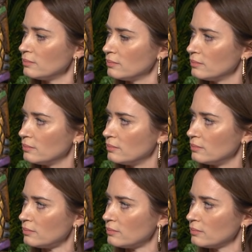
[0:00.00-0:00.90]

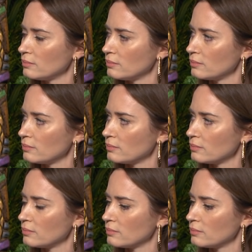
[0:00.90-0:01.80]

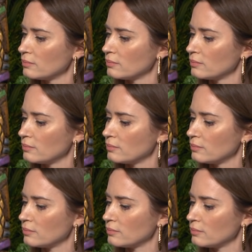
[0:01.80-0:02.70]

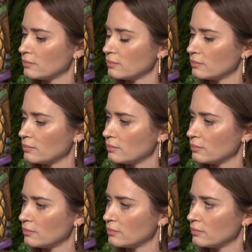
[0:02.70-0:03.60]

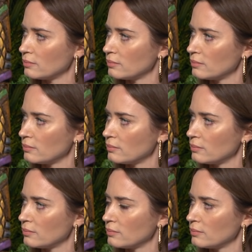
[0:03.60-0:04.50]

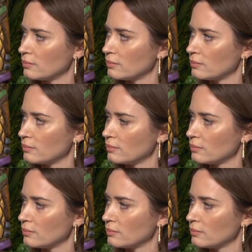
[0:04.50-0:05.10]
(silent)